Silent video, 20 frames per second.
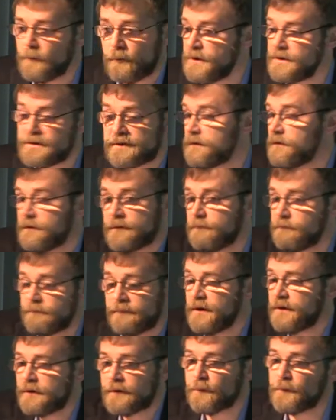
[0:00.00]
We just,
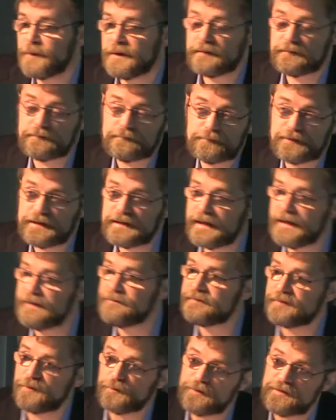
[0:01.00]
you know, we
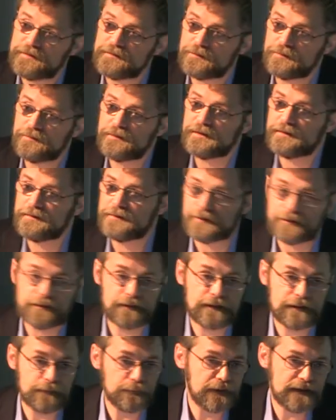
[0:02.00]
gave toys to the
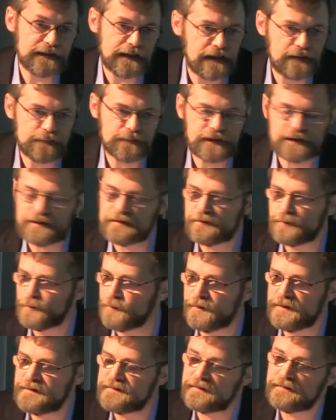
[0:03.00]
dog and we named the
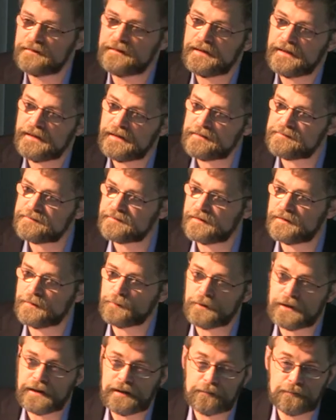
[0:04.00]
toys. And then after
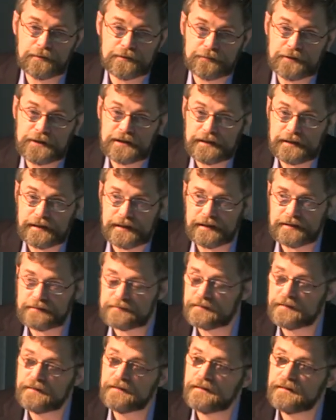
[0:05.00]
a while, we
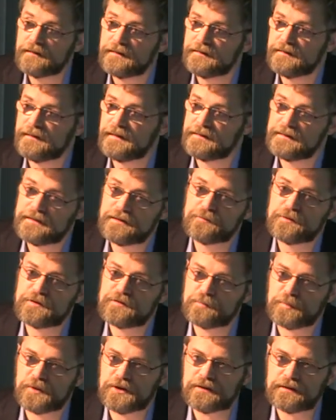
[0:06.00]
realized that he
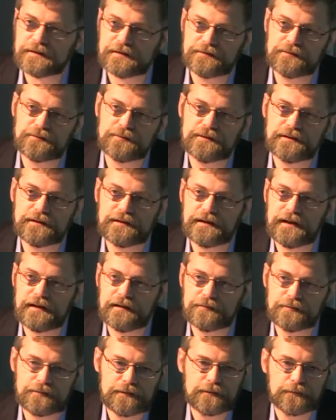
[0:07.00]
responded
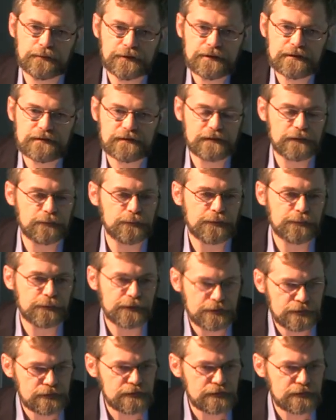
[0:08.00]
to the words that we were